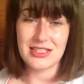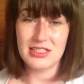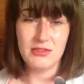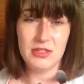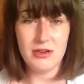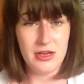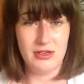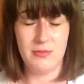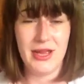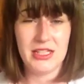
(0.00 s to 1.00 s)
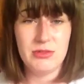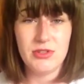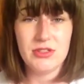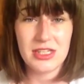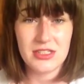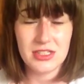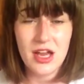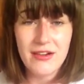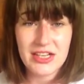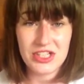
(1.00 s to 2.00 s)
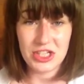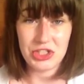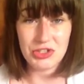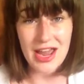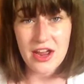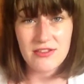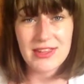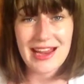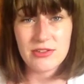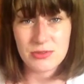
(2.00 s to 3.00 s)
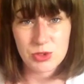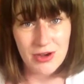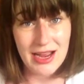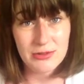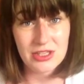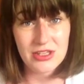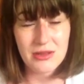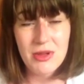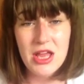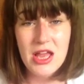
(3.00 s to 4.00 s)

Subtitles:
And if you don't know who the Pixie Woo sisters are, I suggest you over there and subscribe to them,